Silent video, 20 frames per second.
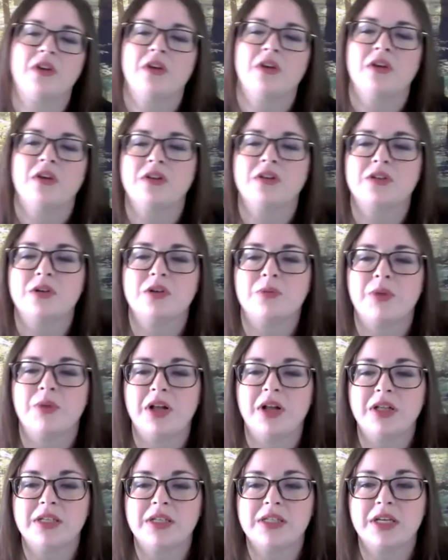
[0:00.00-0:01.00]
So
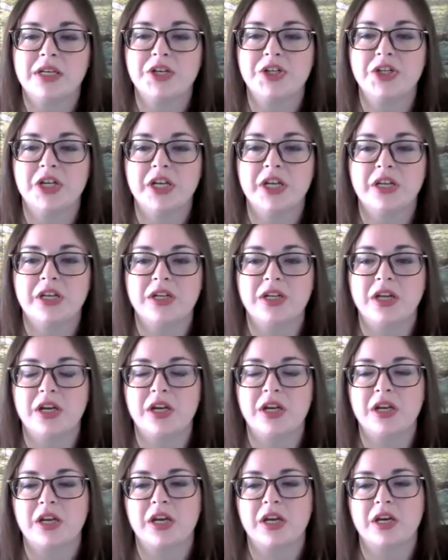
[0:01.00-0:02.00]
Paula says she
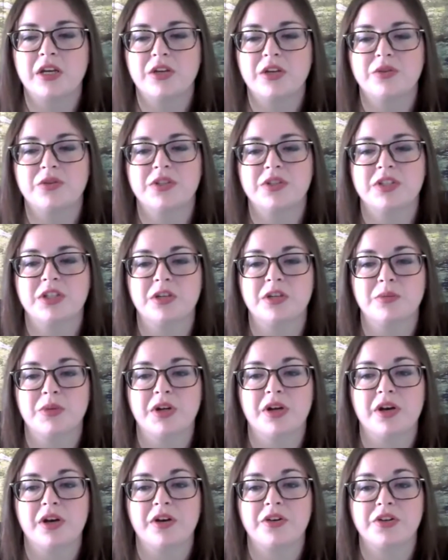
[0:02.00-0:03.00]
can't use cinnamon
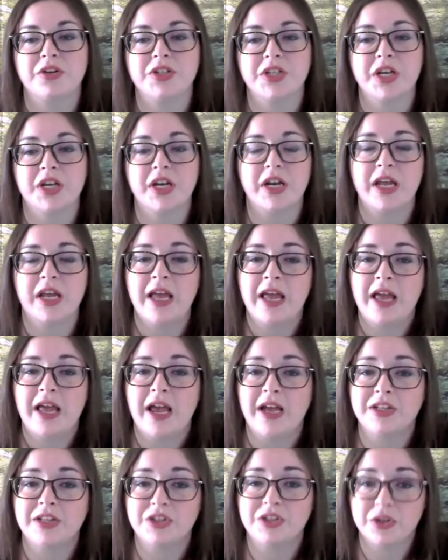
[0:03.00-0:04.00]
on your skin.
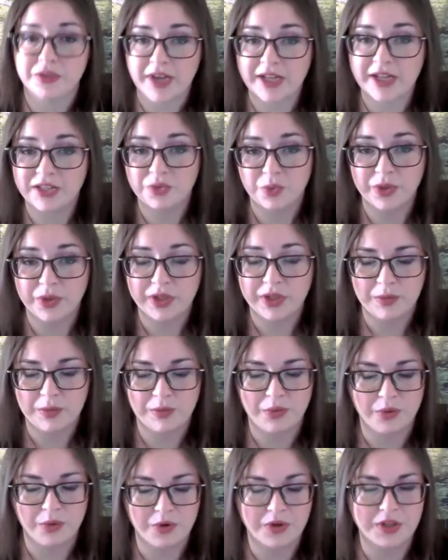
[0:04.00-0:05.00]
And so that's really
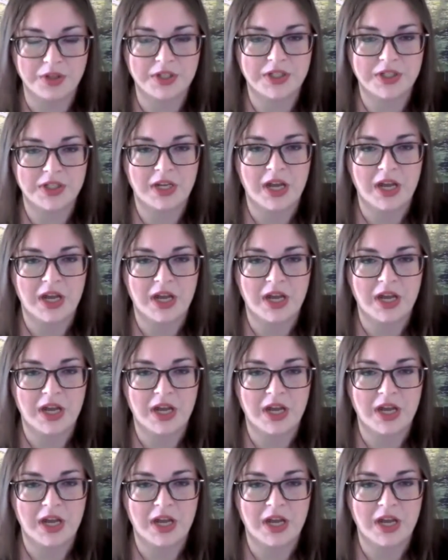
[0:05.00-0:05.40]
important.